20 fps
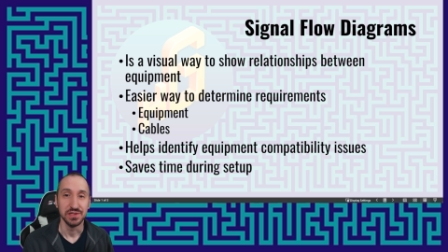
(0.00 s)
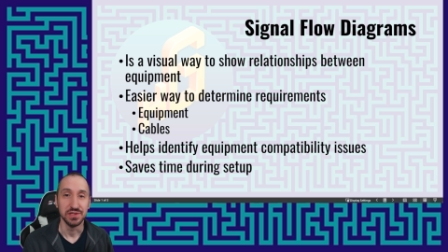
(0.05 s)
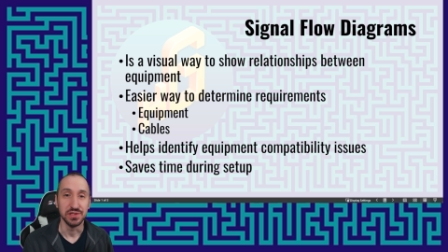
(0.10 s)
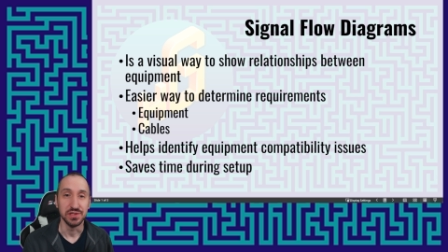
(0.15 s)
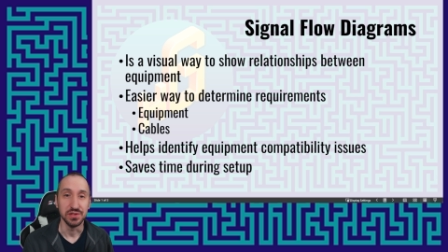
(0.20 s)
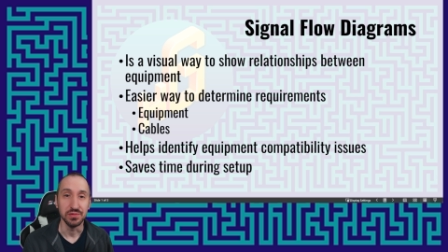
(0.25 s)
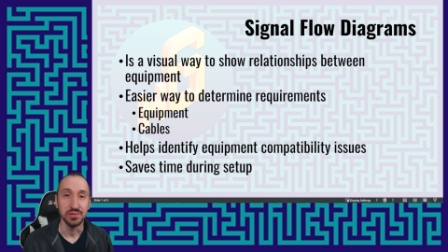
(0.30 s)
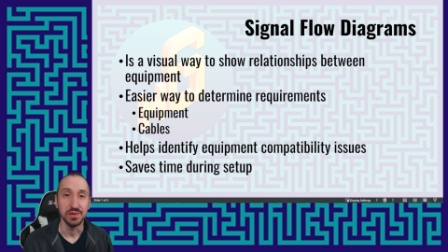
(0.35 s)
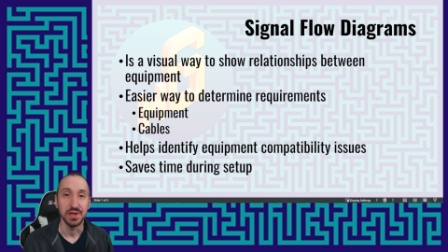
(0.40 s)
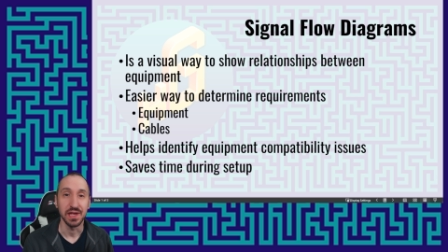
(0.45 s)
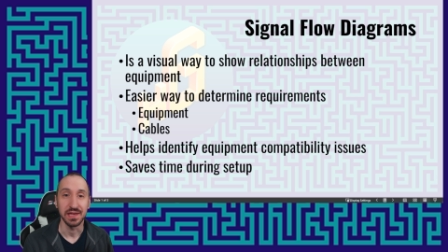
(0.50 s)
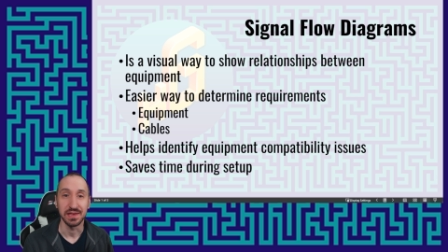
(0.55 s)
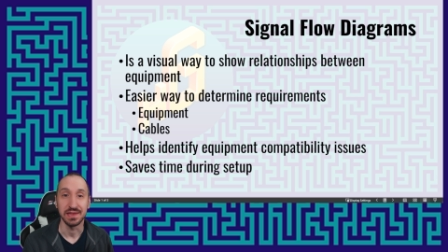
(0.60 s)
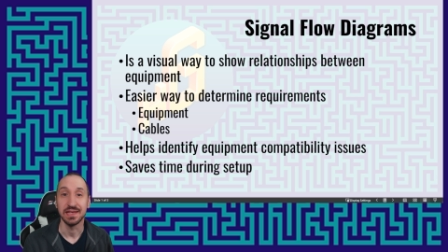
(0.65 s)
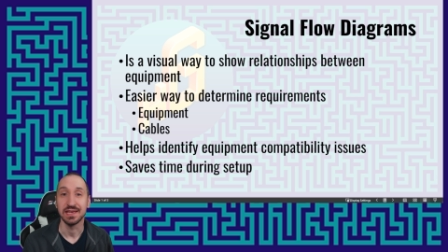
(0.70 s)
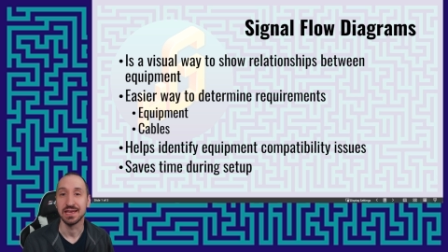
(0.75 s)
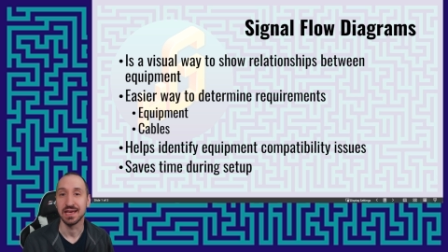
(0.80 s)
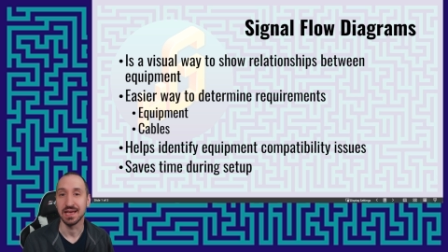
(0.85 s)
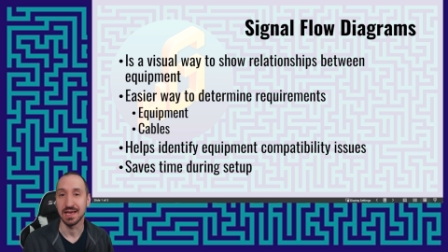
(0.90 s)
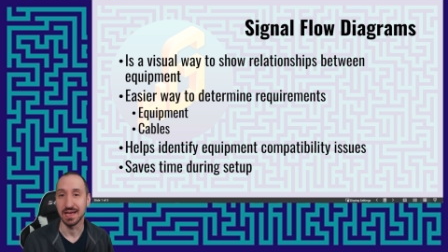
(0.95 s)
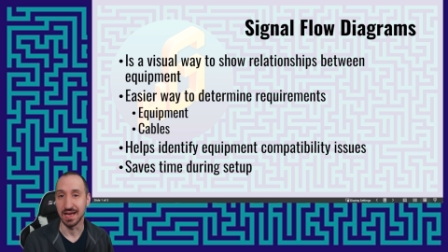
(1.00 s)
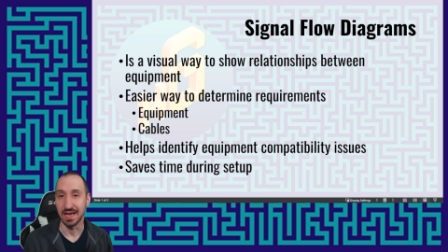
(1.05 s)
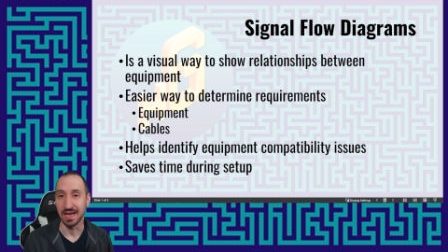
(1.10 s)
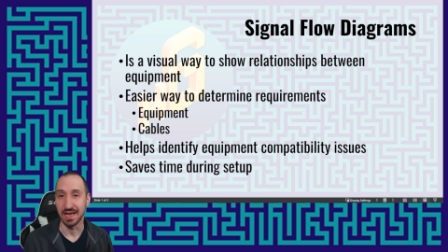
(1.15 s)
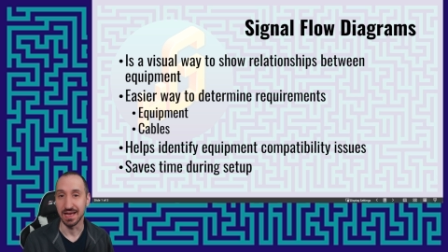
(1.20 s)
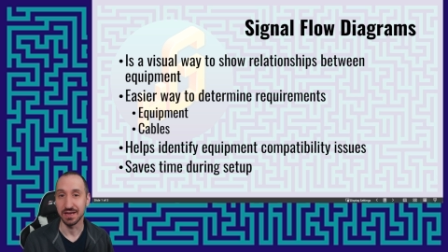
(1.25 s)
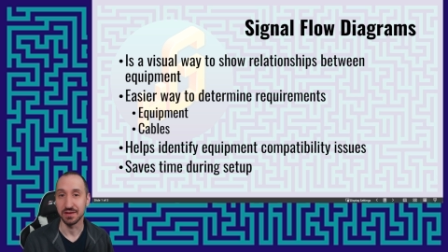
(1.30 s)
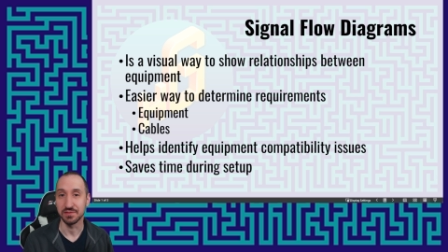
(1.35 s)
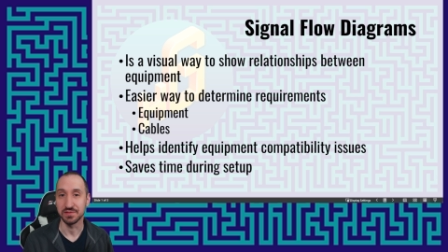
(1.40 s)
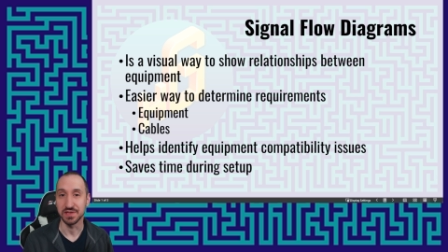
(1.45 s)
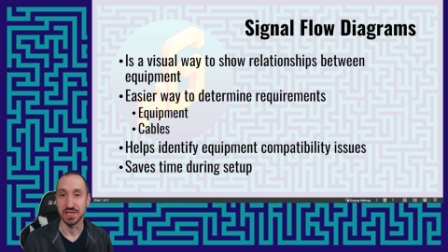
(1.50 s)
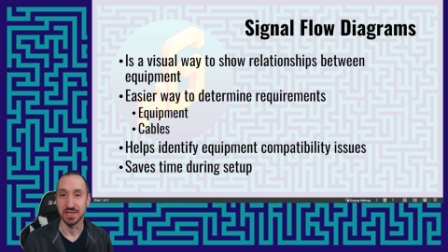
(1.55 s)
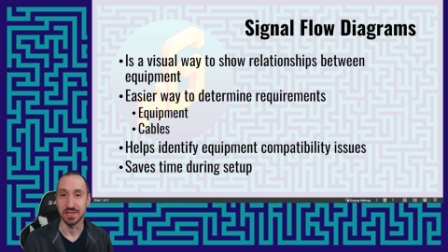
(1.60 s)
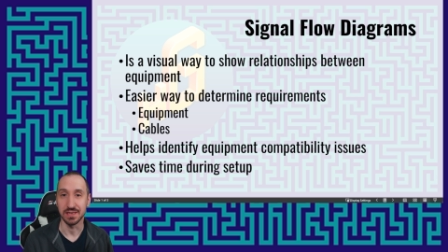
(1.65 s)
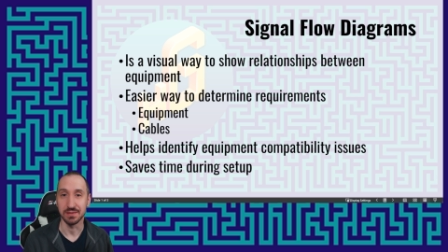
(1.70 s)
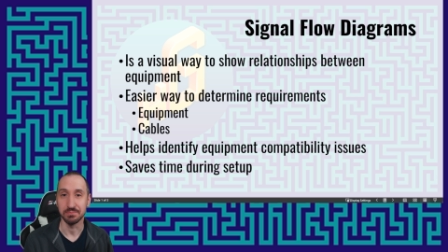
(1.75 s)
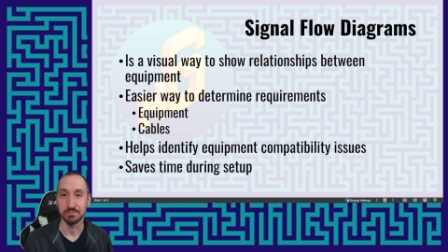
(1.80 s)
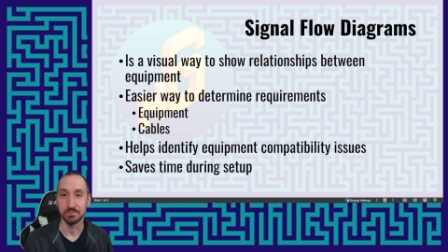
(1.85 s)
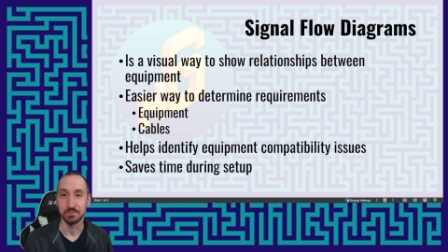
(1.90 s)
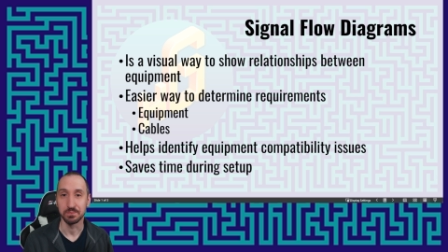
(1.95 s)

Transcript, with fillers: do that thinking ahead of time